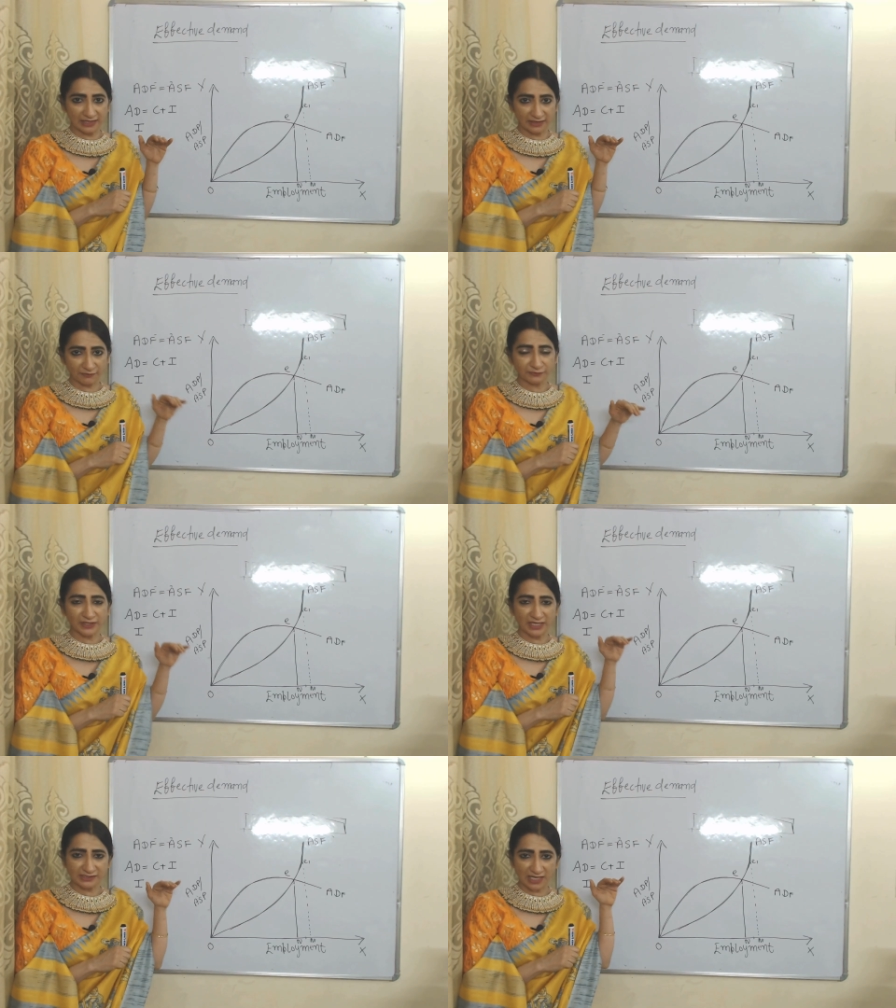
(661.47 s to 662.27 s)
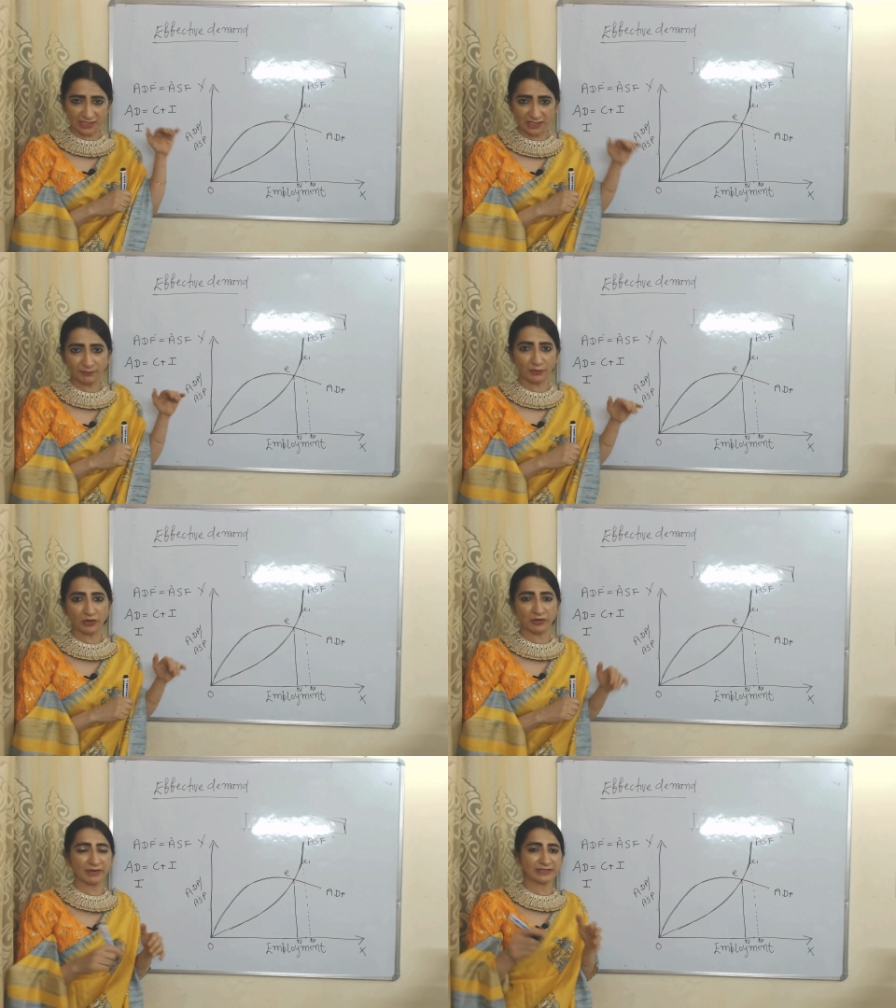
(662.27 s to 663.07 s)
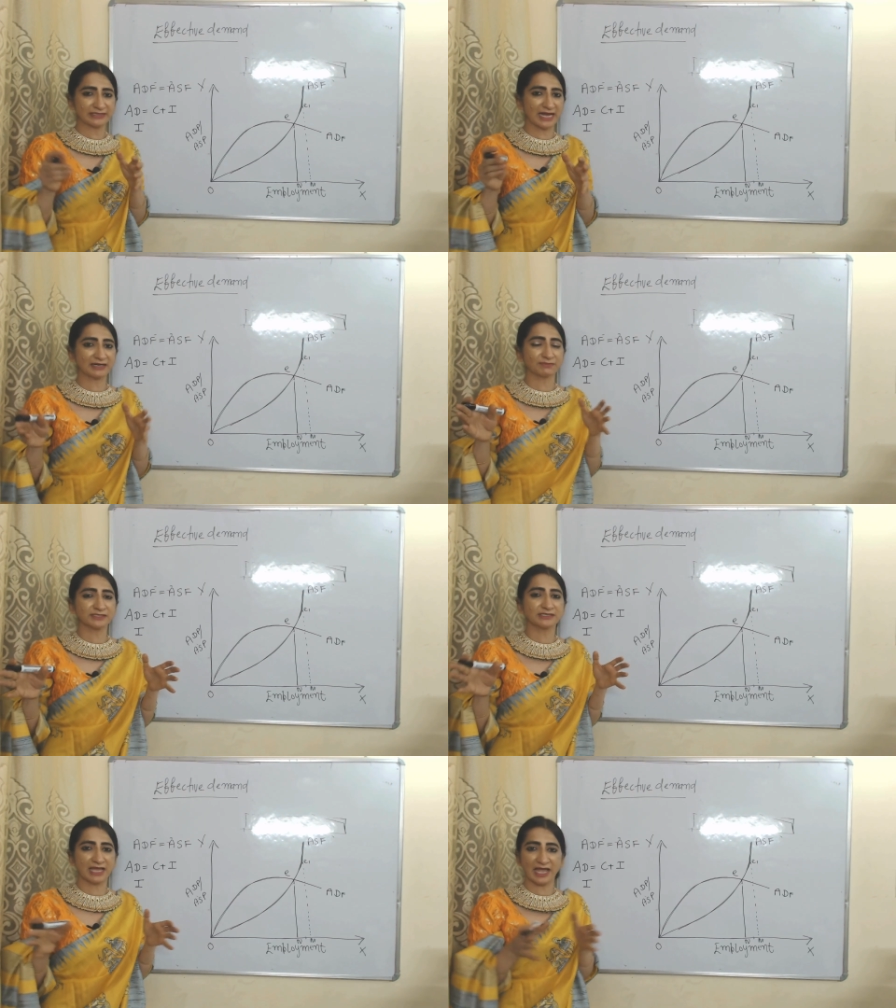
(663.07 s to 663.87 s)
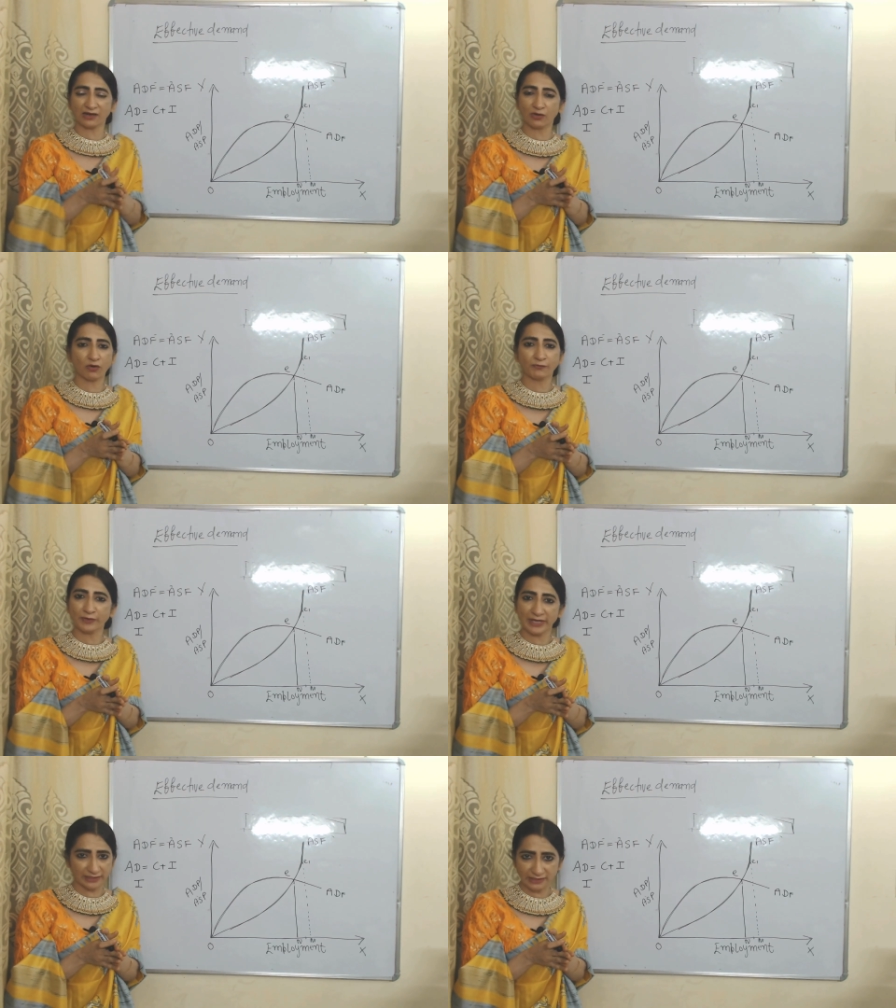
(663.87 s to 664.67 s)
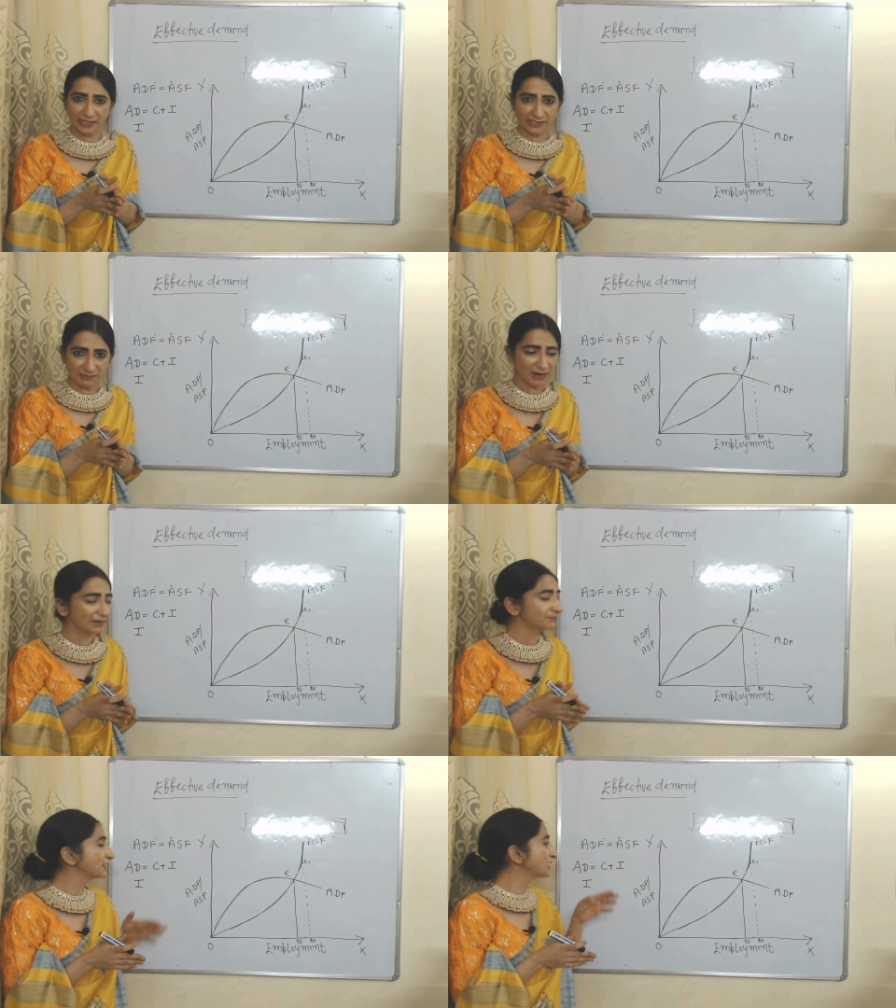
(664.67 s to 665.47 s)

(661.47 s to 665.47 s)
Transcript: if there is unemployment, that means lack of aggregate demand.